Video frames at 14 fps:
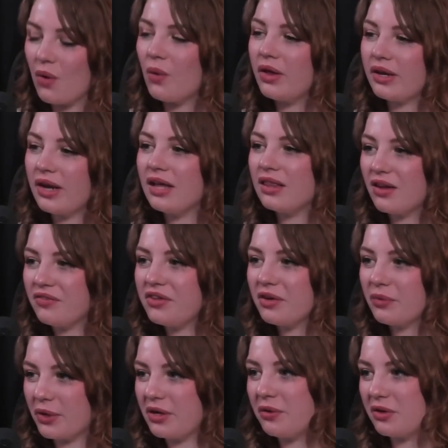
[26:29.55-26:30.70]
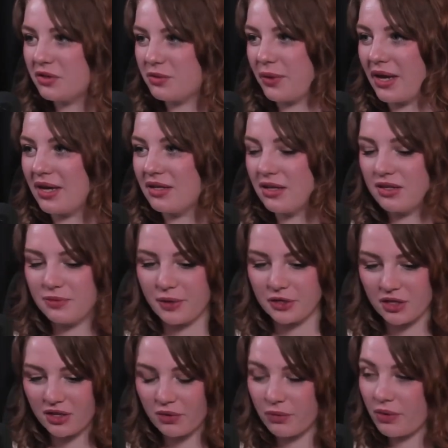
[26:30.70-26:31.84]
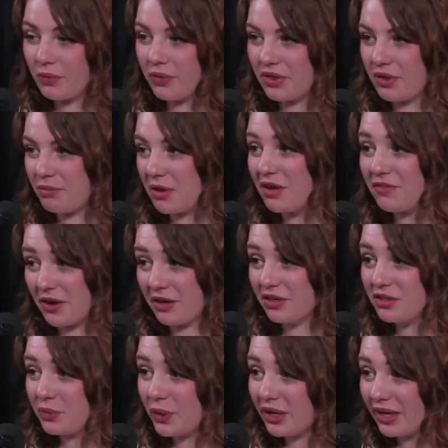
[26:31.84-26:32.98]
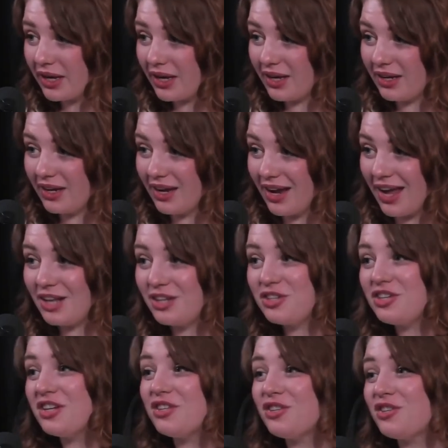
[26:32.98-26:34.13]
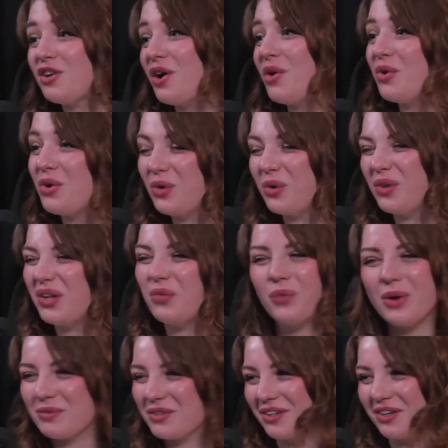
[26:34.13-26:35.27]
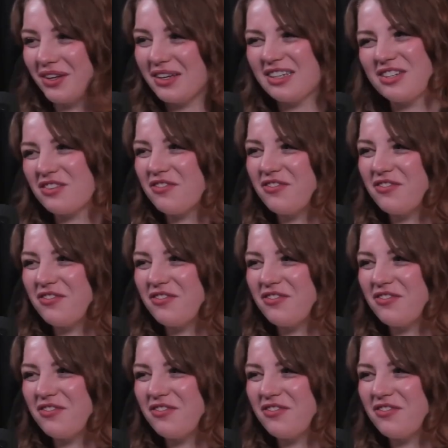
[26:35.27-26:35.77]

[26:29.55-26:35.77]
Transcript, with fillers: Well, and I love their window display, especially yeah. the one with the big Ferris wheel in it. It's just so cool and whimsical and just